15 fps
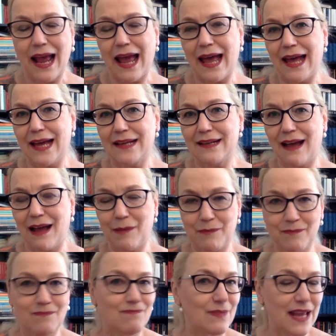And
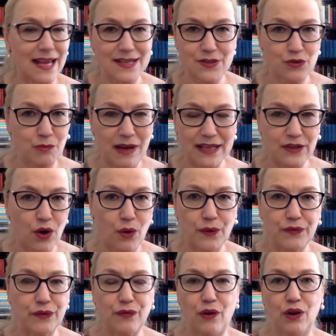I'm, as you might know
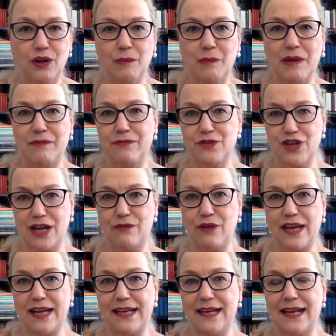if you're following my channel for
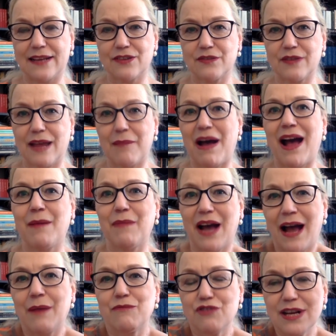any length of time,
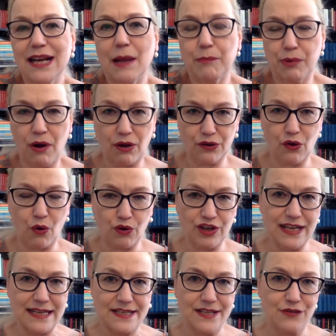I'm really a
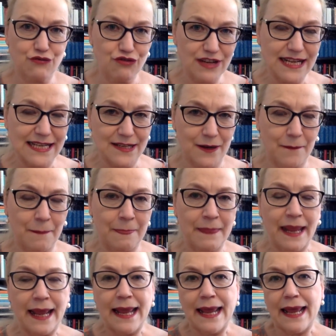plot-oriented reader.
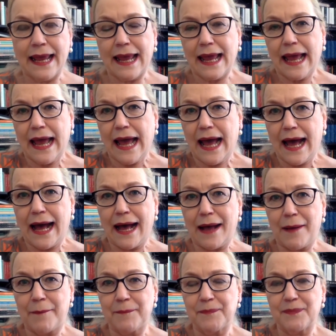
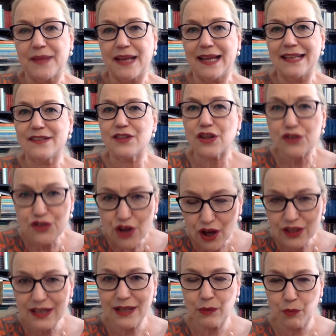It's
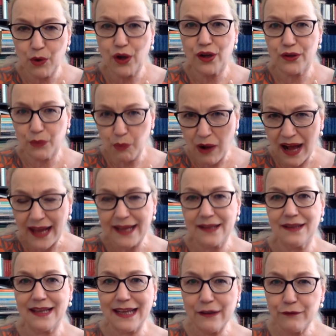certainly
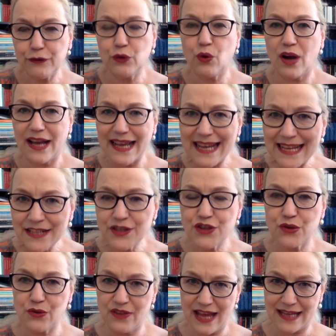worthwhile. If you are
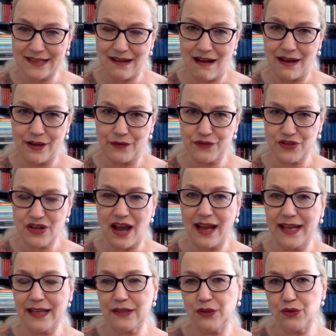into that kind of
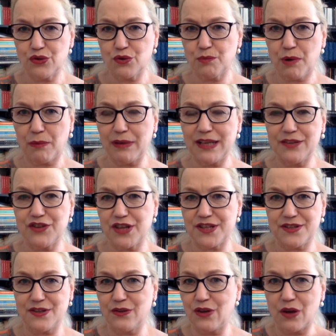style, you should probably
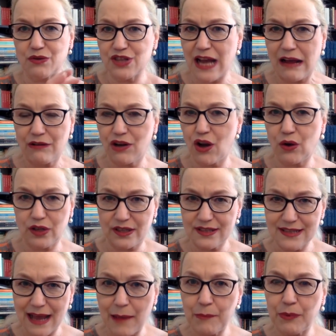just, you know, download a
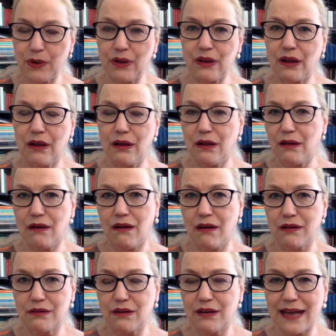sample
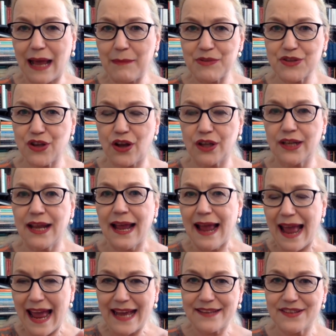on Amazon
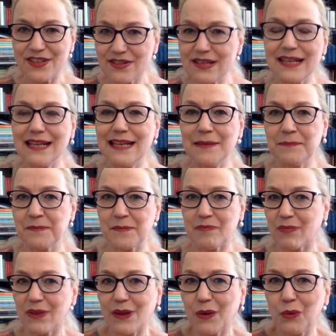and see
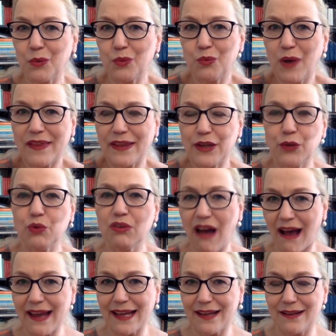whether you
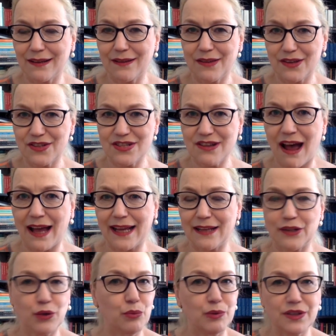like the
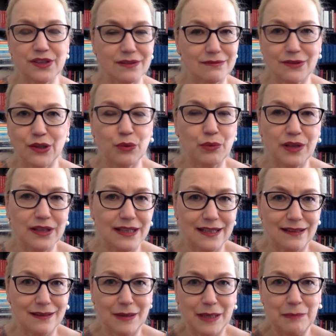style. You will
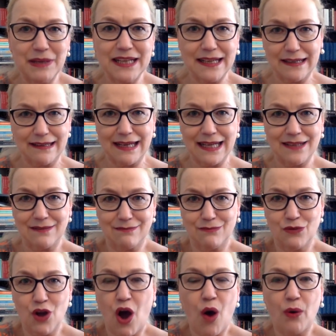immediately
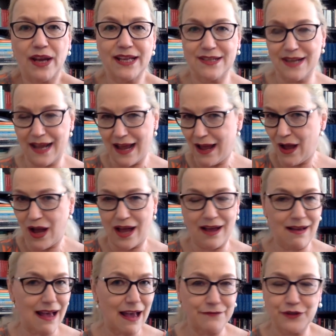know it
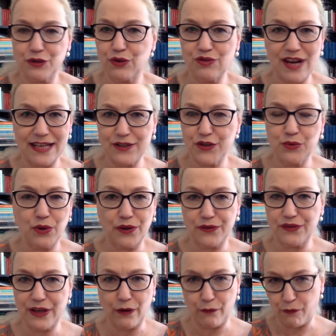after you read two or
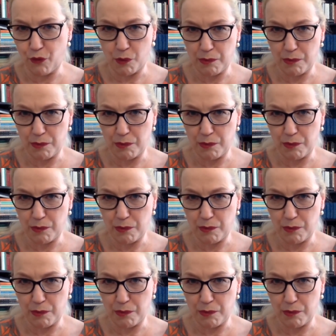three or four